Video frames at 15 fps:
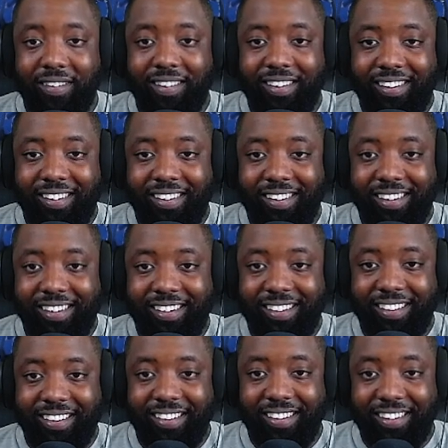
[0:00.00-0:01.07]

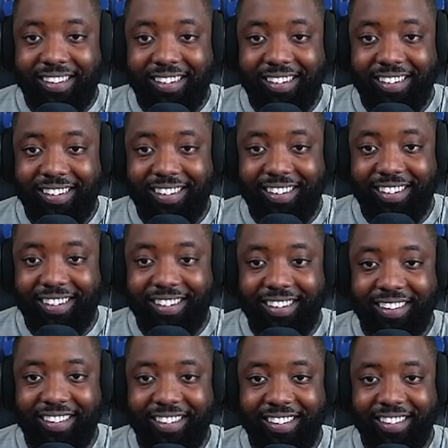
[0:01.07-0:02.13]

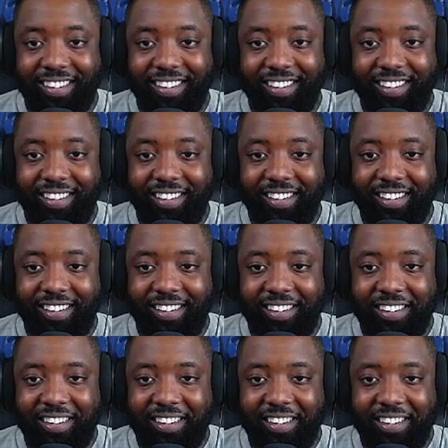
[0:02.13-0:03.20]

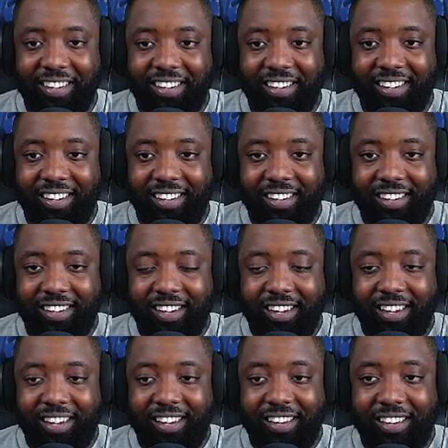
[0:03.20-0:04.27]

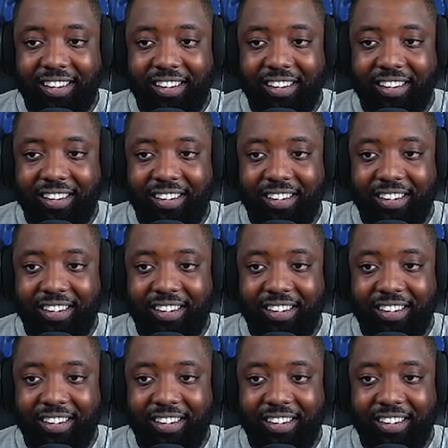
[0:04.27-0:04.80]
This person isn't speaking.